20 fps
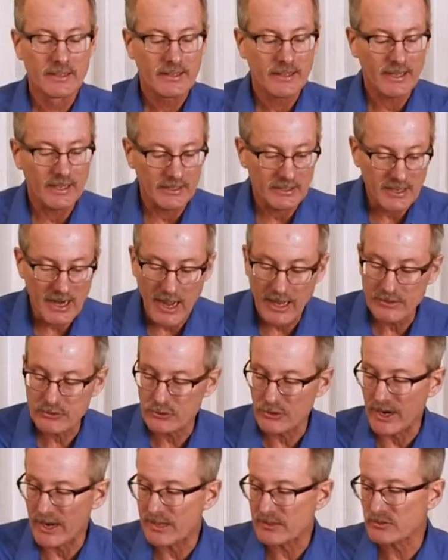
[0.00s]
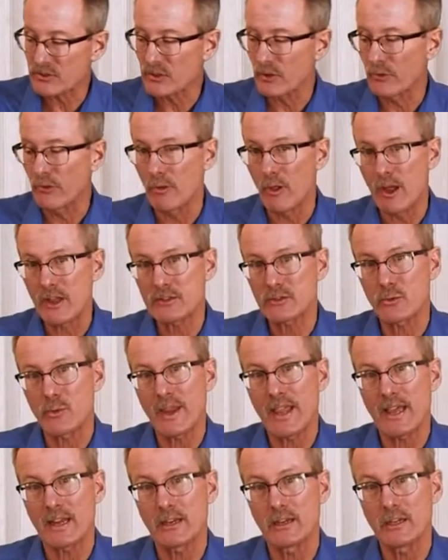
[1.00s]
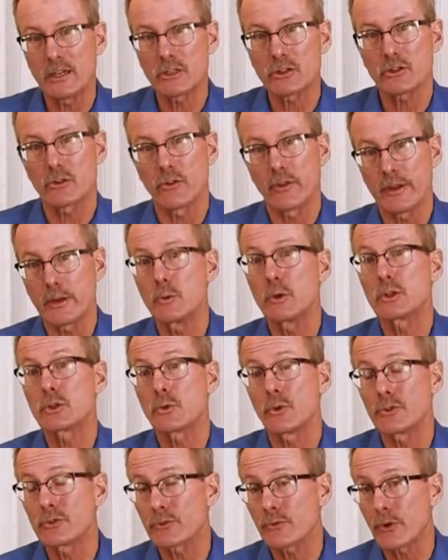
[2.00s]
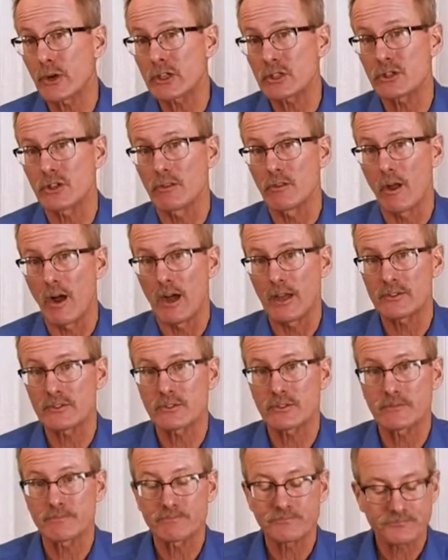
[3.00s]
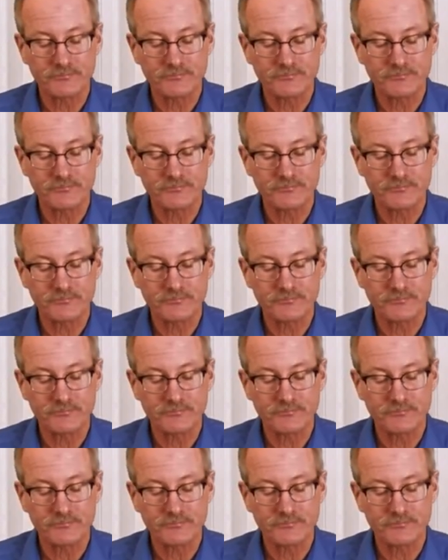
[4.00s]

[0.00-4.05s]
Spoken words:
in contrast to the loss we had initially, which was friction loss.